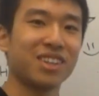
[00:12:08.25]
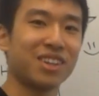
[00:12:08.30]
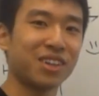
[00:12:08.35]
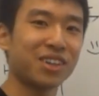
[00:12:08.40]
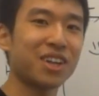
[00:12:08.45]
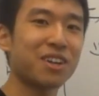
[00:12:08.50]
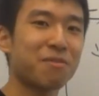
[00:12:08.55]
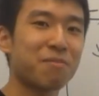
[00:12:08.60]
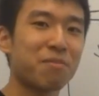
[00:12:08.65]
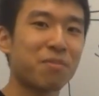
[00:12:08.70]

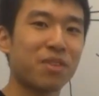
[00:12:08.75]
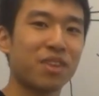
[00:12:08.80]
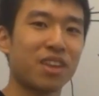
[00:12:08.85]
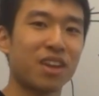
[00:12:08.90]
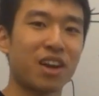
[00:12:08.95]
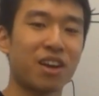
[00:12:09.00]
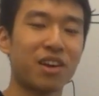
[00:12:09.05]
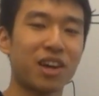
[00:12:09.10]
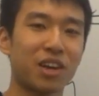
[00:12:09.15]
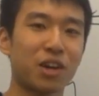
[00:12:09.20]
Okay?
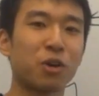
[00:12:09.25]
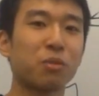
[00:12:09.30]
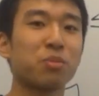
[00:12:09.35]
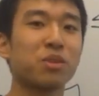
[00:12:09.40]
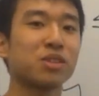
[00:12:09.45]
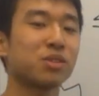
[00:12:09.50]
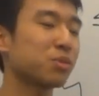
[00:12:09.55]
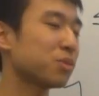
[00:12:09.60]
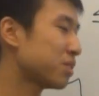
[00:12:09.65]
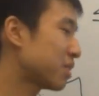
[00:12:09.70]
Alright, I hope
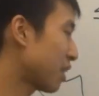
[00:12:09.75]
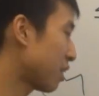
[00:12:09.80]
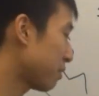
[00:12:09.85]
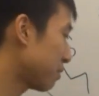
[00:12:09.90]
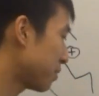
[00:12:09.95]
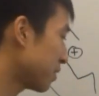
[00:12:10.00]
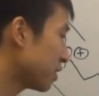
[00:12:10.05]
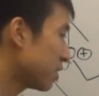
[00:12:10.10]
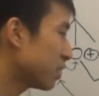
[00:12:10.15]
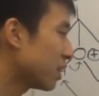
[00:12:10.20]
this was
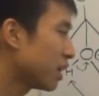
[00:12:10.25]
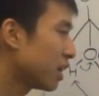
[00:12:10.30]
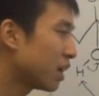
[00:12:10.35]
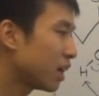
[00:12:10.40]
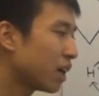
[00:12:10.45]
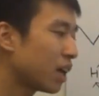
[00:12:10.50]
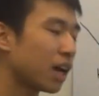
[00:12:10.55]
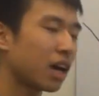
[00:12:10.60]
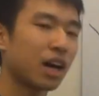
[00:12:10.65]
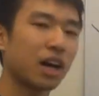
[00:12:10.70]
helpful.
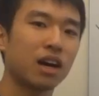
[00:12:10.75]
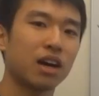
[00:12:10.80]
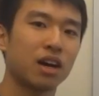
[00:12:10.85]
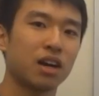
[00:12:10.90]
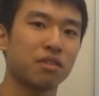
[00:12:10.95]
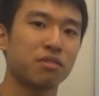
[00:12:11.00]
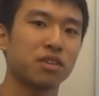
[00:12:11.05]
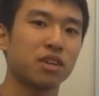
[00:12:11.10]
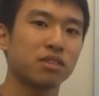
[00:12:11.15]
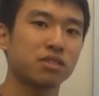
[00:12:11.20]

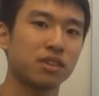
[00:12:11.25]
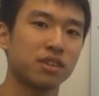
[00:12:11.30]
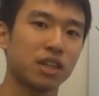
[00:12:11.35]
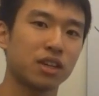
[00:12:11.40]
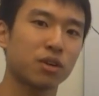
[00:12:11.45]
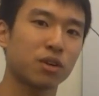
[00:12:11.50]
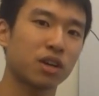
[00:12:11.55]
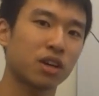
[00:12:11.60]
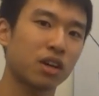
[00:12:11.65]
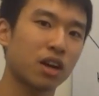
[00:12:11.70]
Uh, if you have
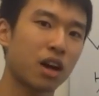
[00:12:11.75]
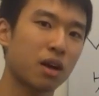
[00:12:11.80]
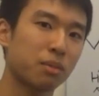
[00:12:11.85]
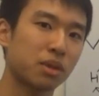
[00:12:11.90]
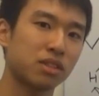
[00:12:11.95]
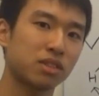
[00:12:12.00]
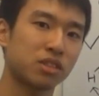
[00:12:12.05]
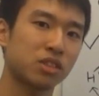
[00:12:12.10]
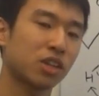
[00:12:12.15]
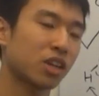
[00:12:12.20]
any
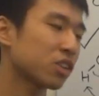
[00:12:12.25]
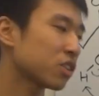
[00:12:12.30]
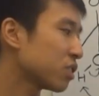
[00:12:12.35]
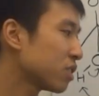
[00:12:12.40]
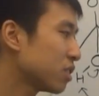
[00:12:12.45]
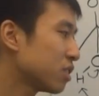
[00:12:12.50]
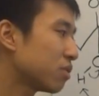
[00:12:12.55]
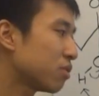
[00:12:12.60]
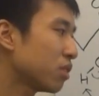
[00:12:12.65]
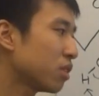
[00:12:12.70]
comments,
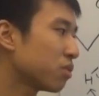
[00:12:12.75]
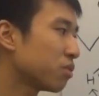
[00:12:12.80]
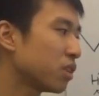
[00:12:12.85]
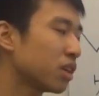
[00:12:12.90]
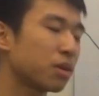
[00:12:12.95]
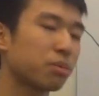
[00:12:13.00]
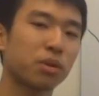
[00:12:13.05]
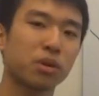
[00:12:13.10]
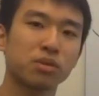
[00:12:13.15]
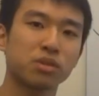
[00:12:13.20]
suggestions, feel
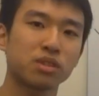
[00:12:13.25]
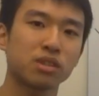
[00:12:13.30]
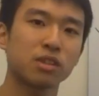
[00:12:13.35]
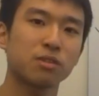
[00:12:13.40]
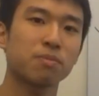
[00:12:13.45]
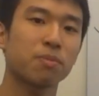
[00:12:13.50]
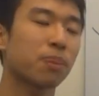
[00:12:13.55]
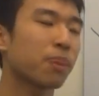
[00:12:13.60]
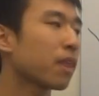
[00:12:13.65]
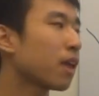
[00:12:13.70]
free to post
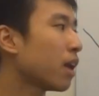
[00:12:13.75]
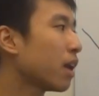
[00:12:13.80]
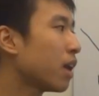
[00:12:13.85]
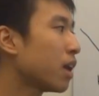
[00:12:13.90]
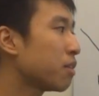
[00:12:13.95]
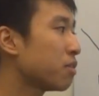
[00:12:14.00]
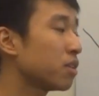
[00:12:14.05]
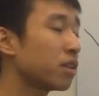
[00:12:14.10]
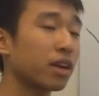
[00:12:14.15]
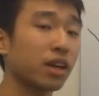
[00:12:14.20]
them.
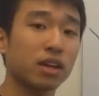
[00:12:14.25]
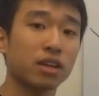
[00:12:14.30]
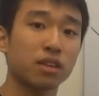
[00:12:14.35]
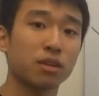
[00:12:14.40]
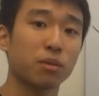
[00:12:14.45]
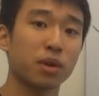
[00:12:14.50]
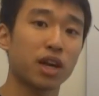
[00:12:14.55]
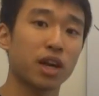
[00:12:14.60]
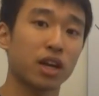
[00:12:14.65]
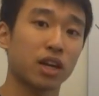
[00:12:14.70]
If you like
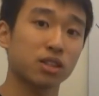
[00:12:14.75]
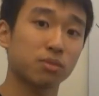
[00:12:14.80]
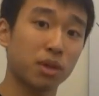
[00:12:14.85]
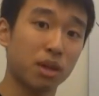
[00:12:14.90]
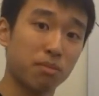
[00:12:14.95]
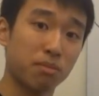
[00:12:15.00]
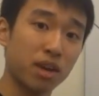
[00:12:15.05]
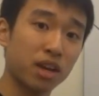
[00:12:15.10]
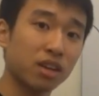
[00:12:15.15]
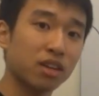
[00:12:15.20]
the way I
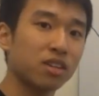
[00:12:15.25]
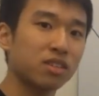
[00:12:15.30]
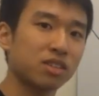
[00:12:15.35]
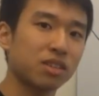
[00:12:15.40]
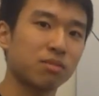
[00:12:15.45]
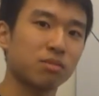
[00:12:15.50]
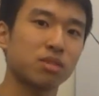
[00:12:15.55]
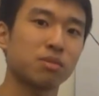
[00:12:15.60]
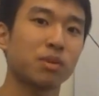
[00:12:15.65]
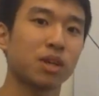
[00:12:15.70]
explain
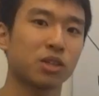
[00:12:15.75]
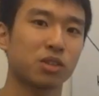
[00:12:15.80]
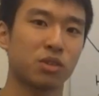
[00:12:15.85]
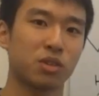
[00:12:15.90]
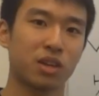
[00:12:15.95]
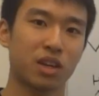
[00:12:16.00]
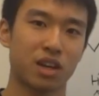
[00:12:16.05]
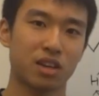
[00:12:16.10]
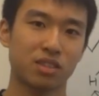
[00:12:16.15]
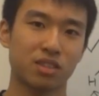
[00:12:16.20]
mechanisms, make sure
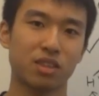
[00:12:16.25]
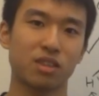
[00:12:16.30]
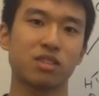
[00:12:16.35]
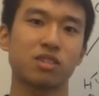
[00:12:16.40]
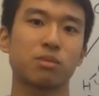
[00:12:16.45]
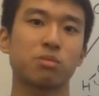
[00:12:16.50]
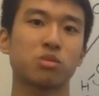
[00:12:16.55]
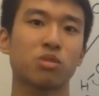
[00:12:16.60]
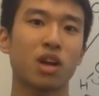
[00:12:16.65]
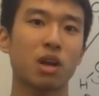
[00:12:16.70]
you guys hit the
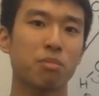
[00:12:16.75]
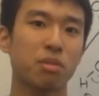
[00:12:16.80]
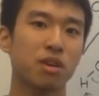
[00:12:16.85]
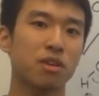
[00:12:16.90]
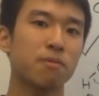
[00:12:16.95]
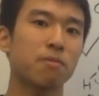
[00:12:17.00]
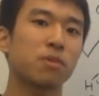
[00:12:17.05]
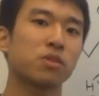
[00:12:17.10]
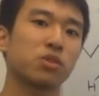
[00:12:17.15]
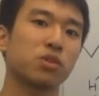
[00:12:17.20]
subscribe
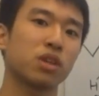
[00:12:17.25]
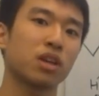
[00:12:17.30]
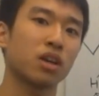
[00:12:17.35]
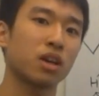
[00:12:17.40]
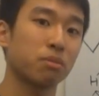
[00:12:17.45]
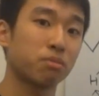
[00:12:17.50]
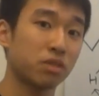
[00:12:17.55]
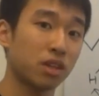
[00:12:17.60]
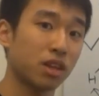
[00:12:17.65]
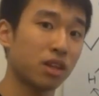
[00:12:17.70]
button so you get
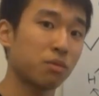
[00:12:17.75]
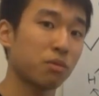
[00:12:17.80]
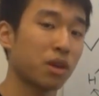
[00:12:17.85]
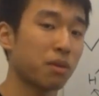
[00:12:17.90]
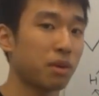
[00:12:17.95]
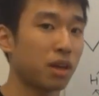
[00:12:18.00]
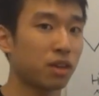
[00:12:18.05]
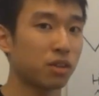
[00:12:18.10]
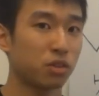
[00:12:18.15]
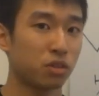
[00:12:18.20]
updated when
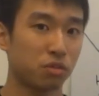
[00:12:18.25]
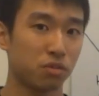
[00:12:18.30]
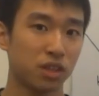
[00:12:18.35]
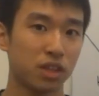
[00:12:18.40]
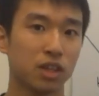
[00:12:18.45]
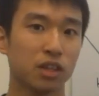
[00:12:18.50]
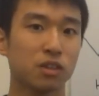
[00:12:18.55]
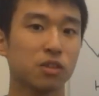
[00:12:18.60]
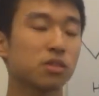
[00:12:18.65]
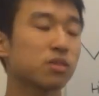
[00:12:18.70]
I make new
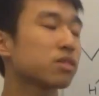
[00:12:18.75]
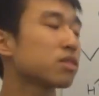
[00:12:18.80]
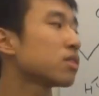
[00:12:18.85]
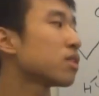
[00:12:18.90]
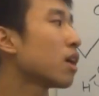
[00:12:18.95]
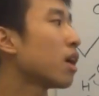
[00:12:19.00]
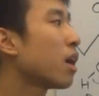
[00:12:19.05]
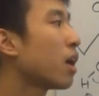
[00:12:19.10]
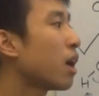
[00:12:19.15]
videos.